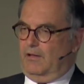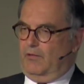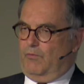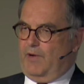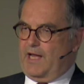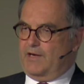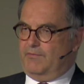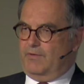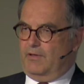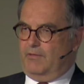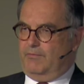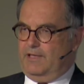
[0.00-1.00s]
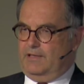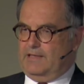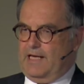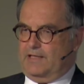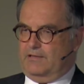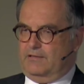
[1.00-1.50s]
Where will it
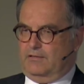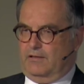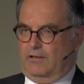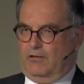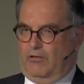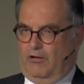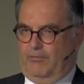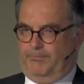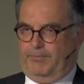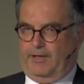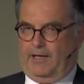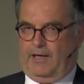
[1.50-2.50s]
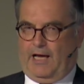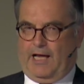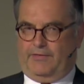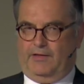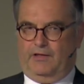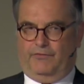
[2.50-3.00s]
end up? I
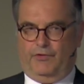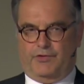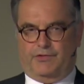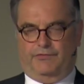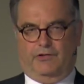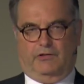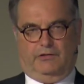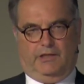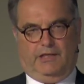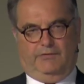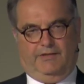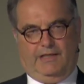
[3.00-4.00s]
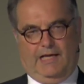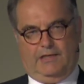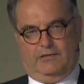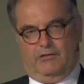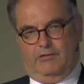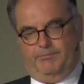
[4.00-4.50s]
think, first of all, it will
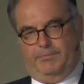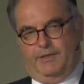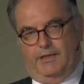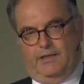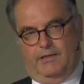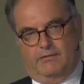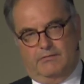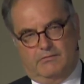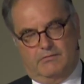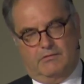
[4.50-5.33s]
end up in